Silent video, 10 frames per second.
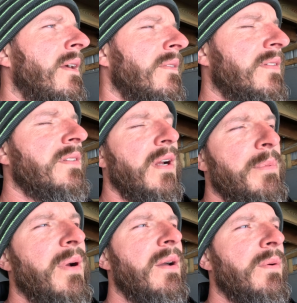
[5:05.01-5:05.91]
this year I
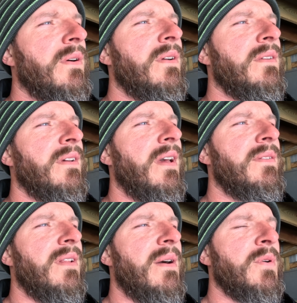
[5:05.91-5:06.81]
probably will, because I
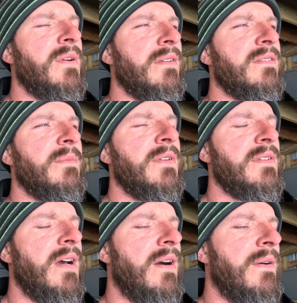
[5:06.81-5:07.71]
have a lot more
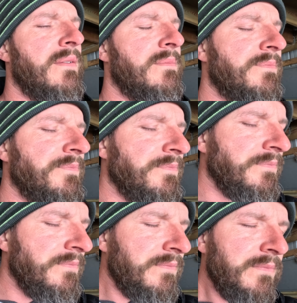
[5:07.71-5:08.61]
customers now and
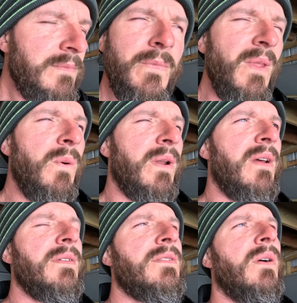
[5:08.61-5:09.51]

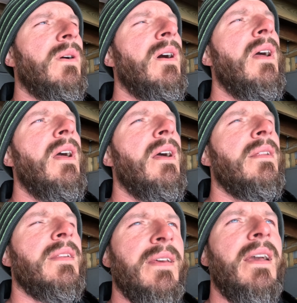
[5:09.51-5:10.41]
whatever. So
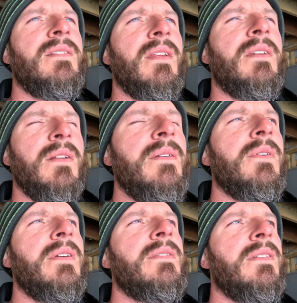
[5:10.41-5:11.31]
the days of the
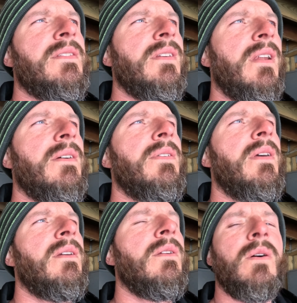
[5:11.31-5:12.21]
deliveries, instead of,
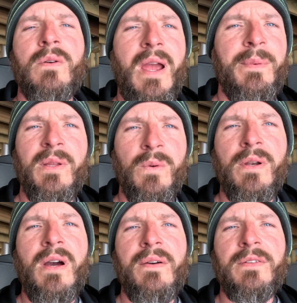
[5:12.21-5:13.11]
you know, grabbing the
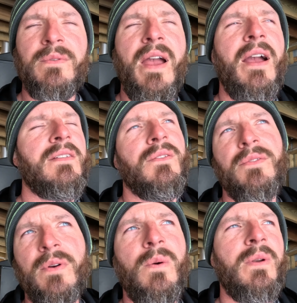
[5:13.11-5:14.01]
wood off the racks and
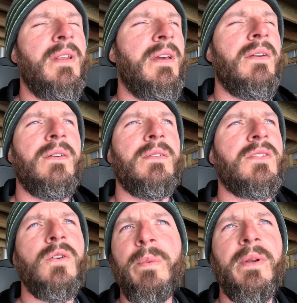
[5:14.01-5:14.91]
throwing it in or
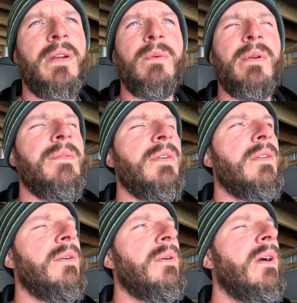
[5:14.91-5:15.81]
scooping it or whatever
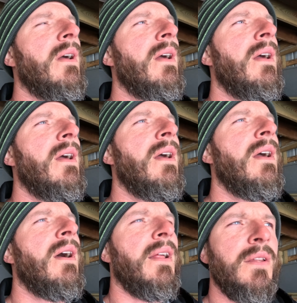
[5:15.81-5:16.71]
you do,
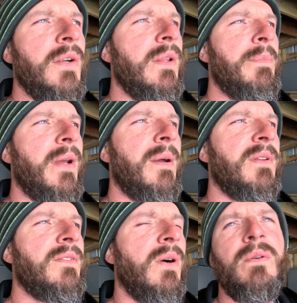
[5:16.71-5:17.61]
I literally pick up
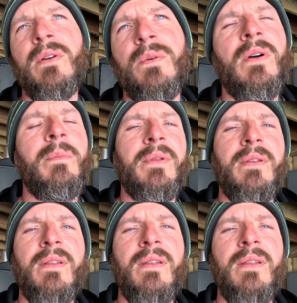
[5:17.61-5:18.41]
the tote and go dump it,